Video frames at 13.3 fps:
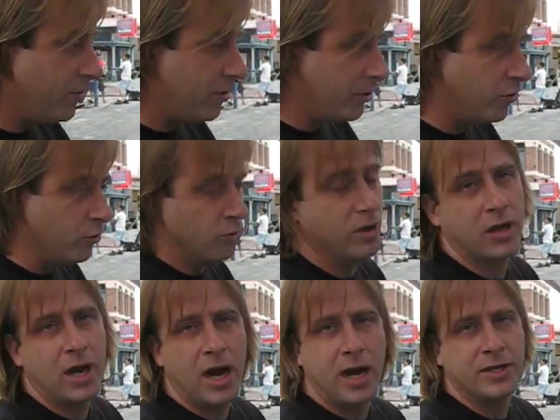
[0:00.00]
they're
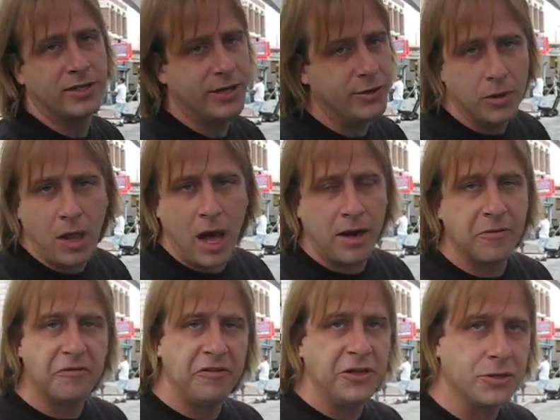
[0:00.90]
guerrilla guys. They do a lot
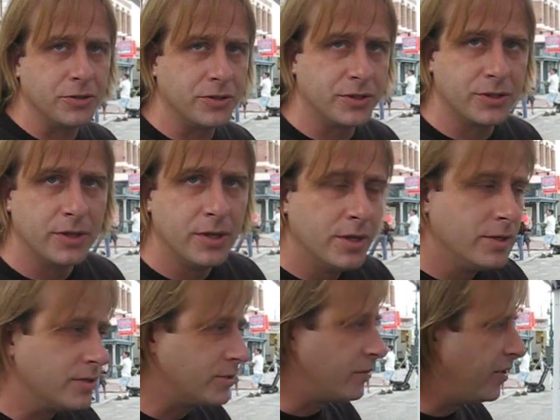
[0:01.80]
of features,
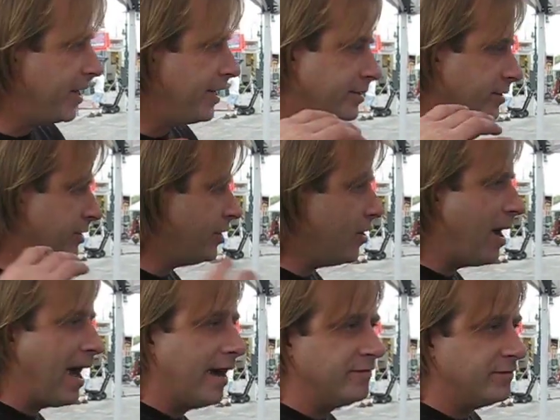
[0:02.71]
so they, you know,
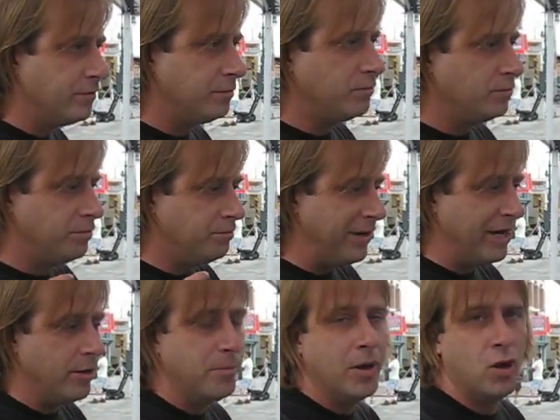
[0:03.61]
have
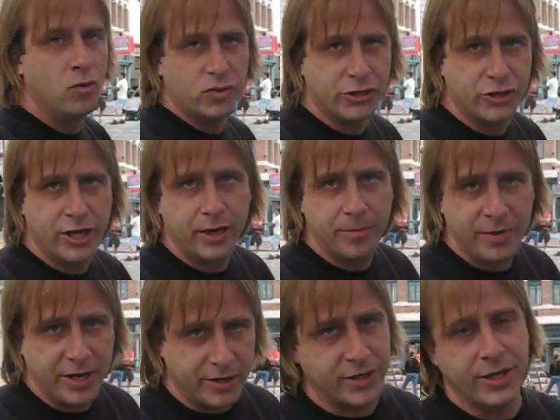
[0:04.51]
bare bones shit
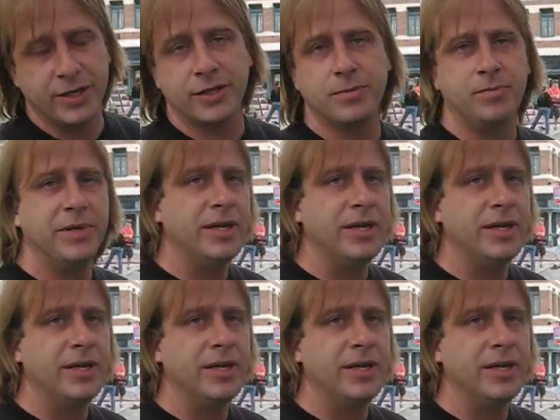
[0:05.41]
because it gets beat